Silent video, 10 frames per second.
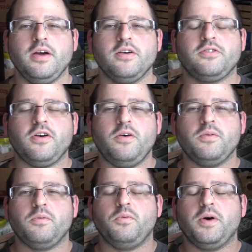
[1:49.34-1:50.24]

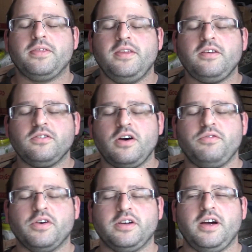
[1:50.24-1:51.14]
So what this
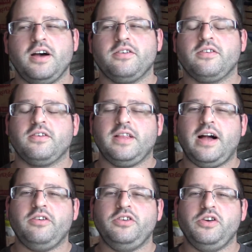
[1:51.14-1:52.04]
software does is
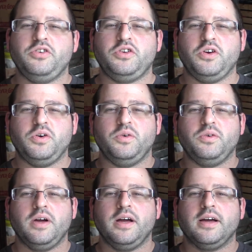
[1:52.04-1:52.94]
allows you
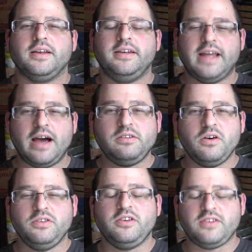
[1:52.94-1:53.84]
to
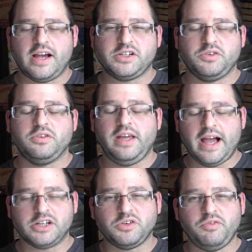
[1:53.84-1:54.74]
download this actual, the
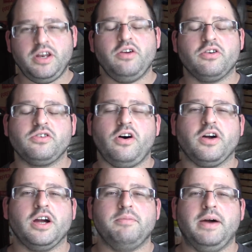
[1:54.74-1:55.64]
actual video you're
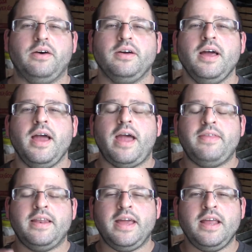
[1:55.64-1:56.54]
talking about,
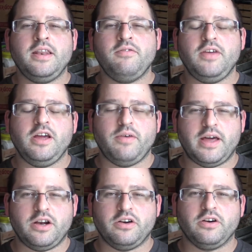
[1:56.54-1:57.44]
and then in the video
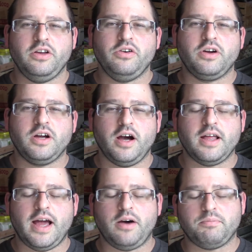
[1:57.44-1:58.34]
editor, you
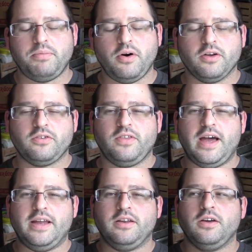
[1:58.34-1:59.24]
cut out parts
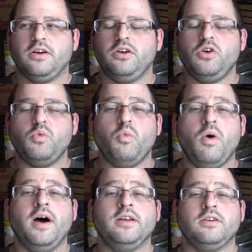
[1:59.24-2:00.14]
that you
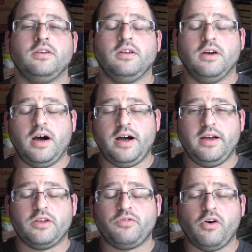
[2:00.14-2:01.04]
want uh,
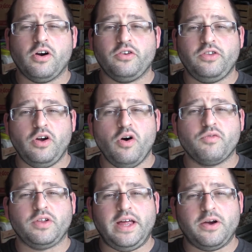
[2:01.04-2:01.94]
as far as the
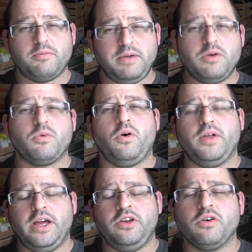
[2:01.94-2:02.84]
overlay or
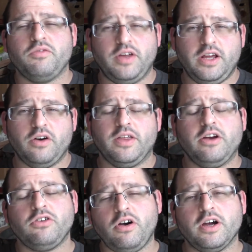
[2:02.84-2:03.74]
B-roll in video that
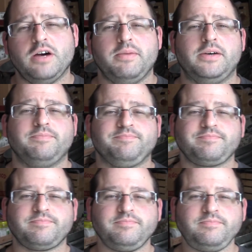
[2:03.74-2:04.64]
you're talking about.
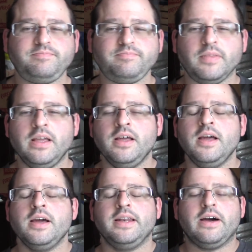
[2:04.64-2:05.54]

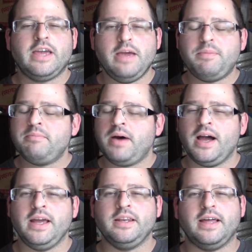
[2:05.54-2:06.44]
Now, keep in
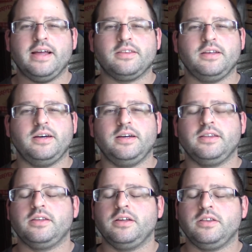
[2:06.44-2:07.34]
mind that
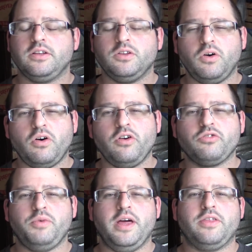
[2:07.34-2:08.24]
the, the, the
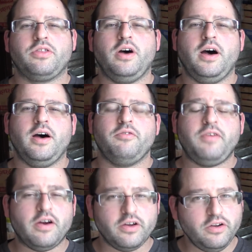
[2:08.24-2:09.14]
laws with uh,
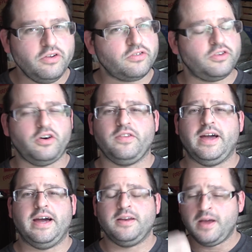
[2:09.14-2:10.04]
fair use and all
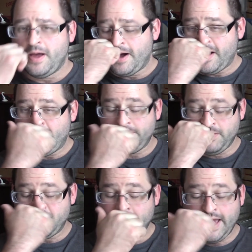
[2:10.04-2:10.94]
that,
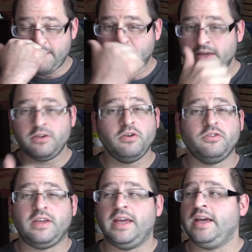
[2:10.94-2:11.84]
um, you can't be
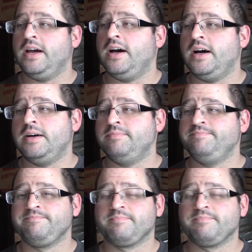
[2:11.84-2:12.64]
using um,